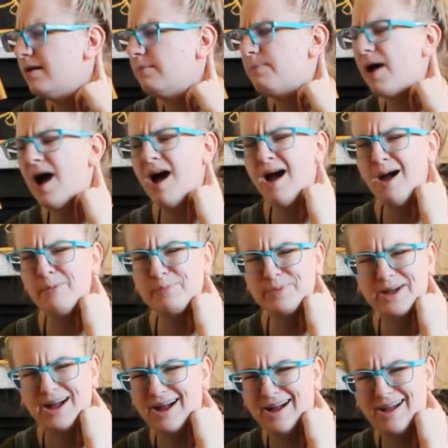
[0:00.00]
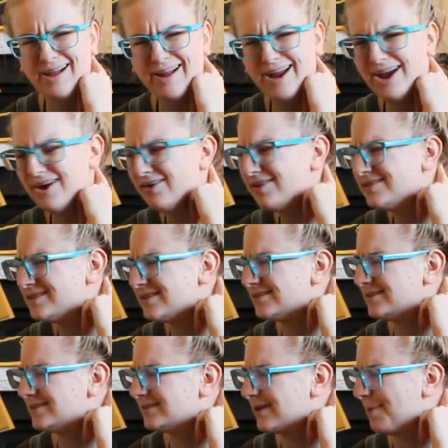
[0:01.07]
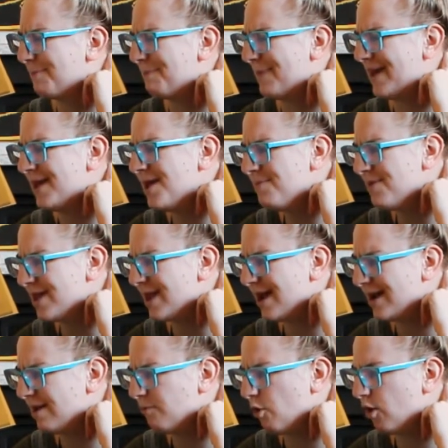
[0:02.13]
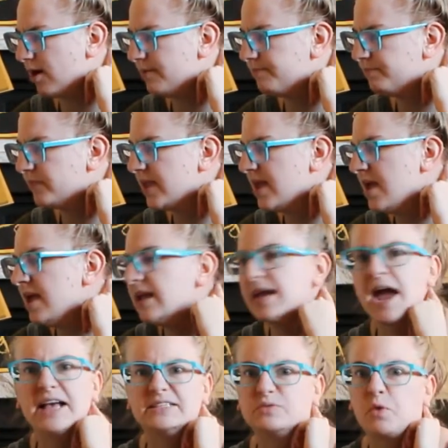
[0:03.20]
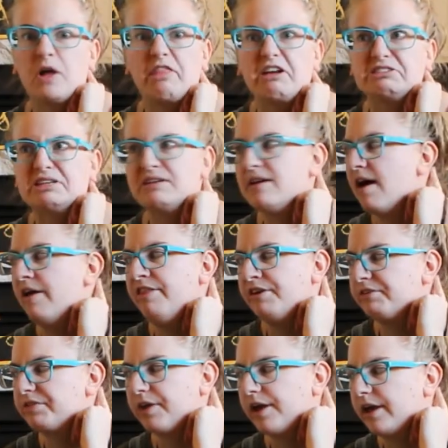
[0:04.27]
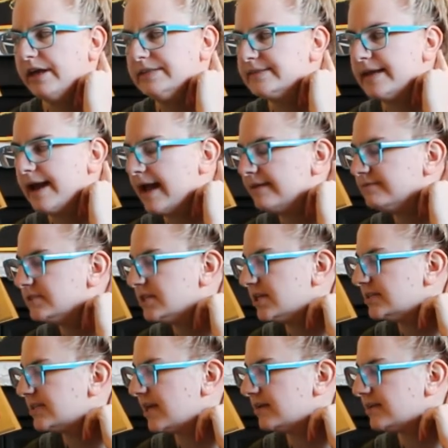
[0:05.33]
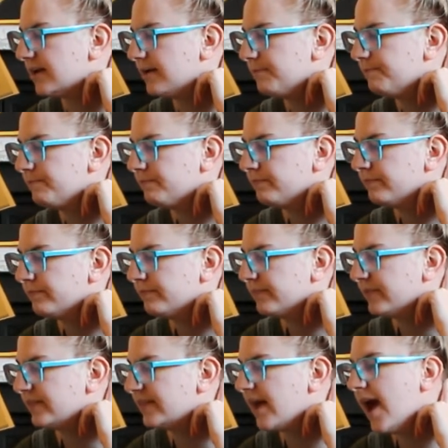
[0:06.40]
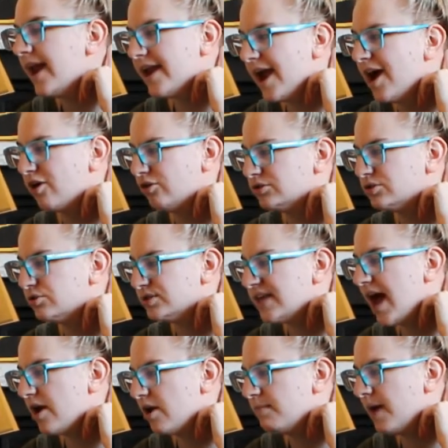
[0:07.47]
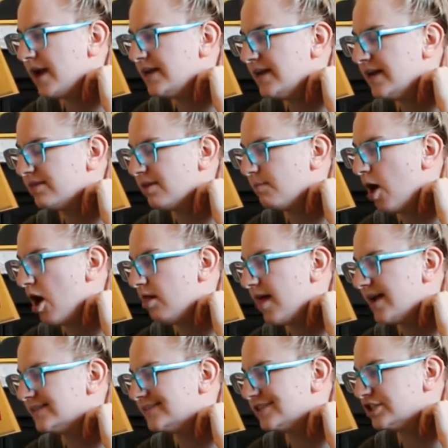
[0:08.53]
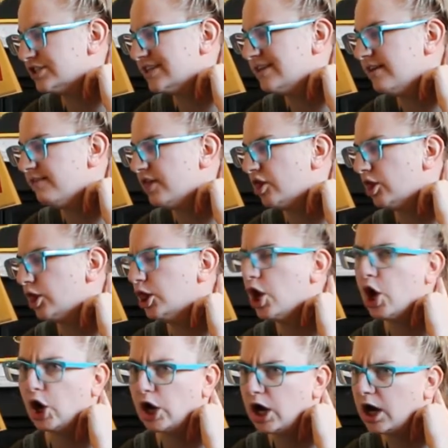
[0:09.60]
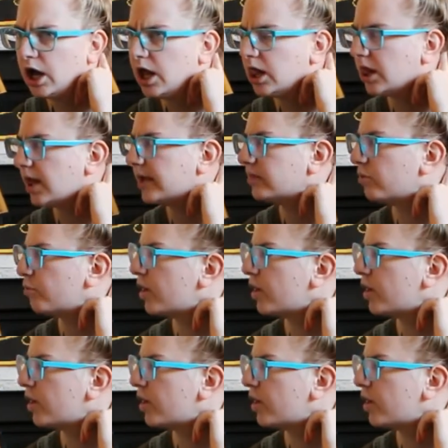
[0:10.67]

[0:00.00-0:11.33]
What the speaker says: "Papa, Harold isn't a baby anymore." "Yes, well, that's another thing, isn't it?" said Santa. "That Harold who sat on my knee at the mall last year didn't even look like the